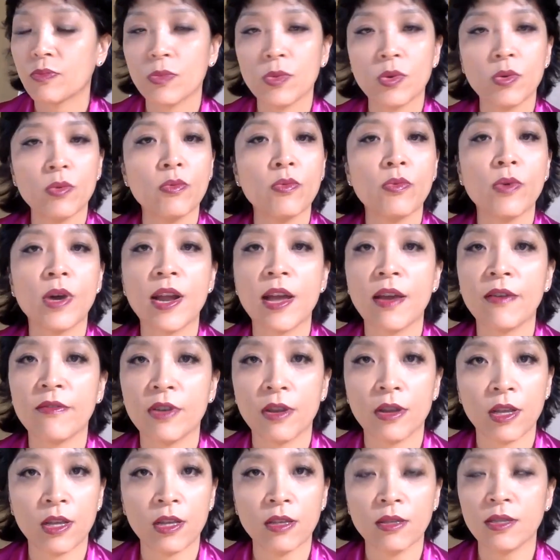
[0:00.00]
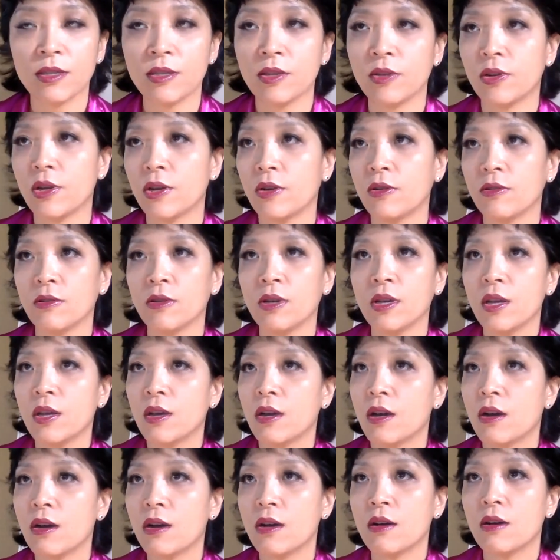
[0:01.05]
whatever it is,
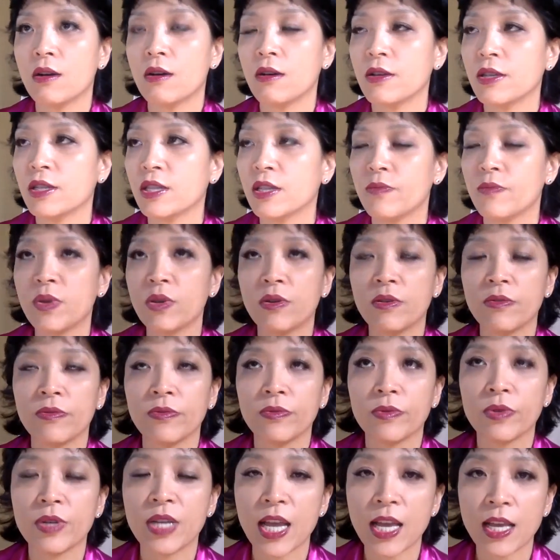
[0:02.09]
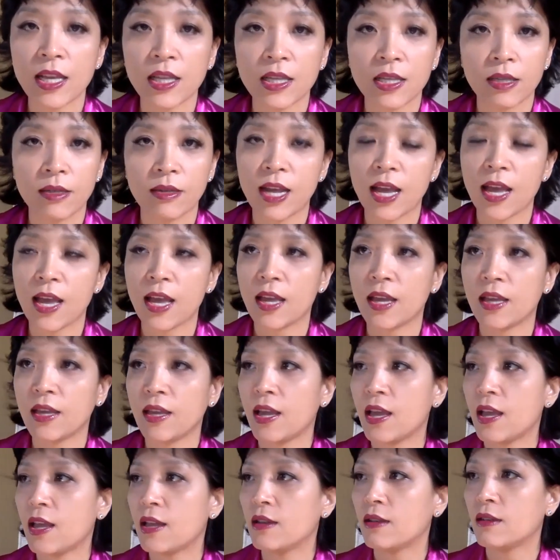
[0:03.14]
oh, it's a beautiful day
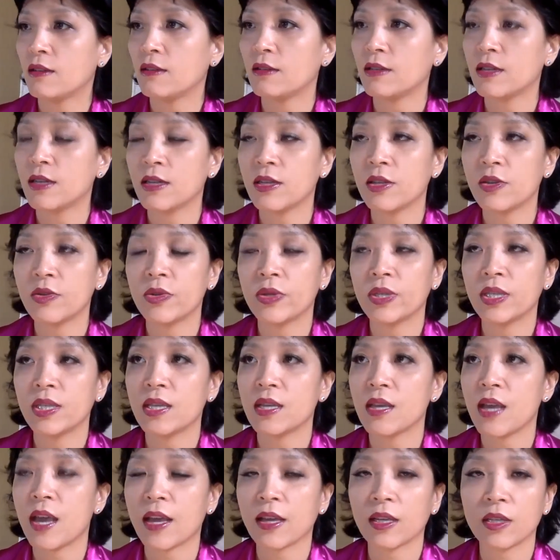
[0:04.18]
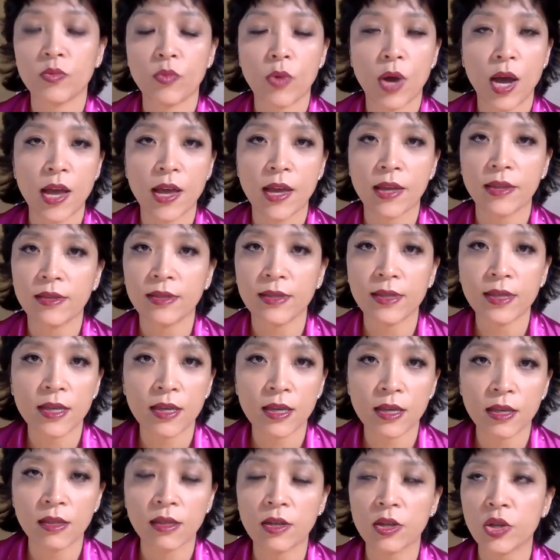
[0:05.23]
today, and did you see X, Y, and
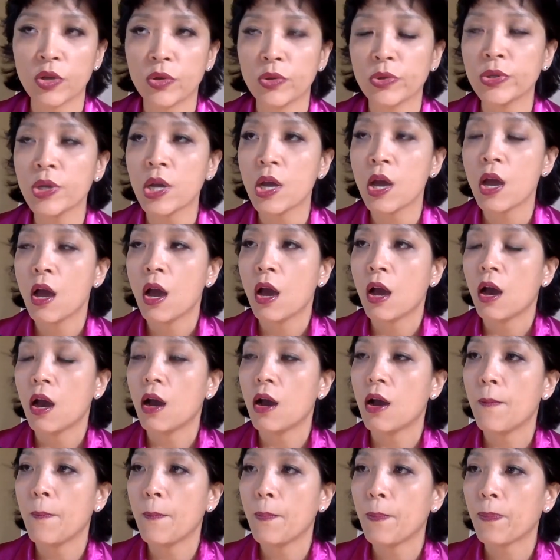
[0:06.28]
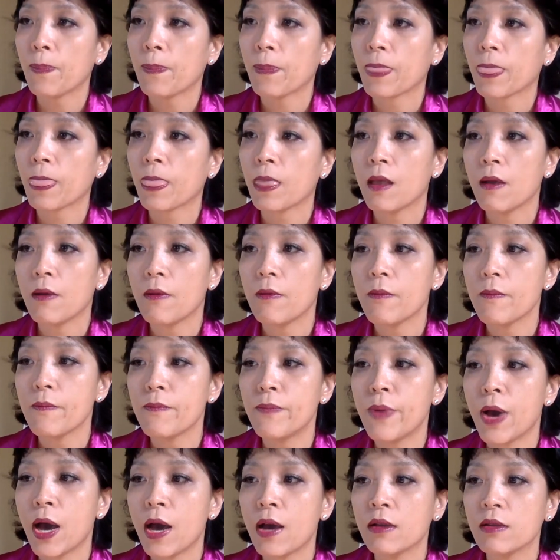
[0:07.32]
Z in the news? Um,
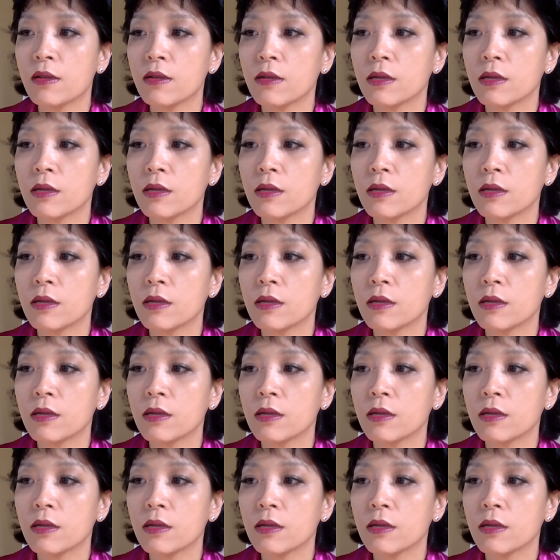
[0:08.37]
but